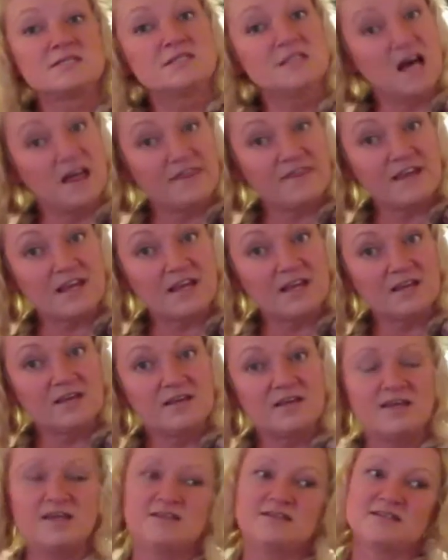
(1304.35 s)
nothing
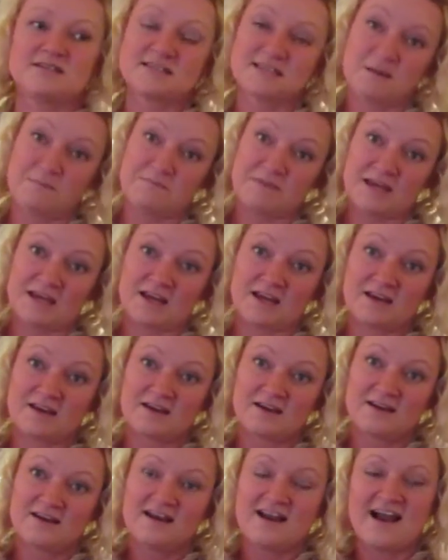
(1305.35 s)
into something.
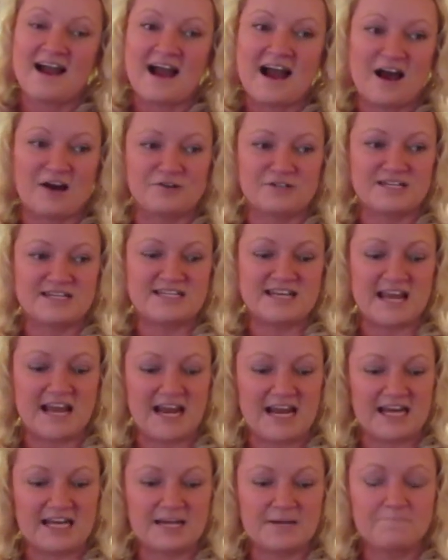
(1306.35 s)
How to
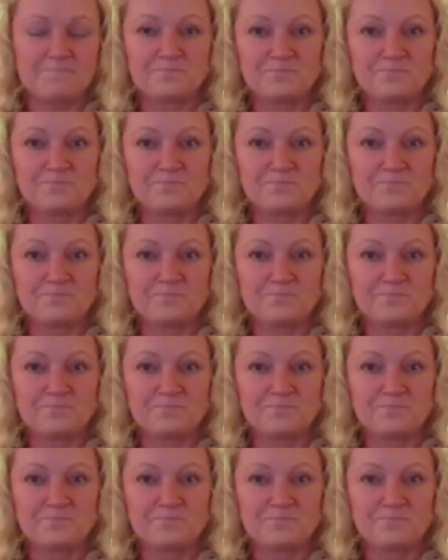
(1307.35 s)
take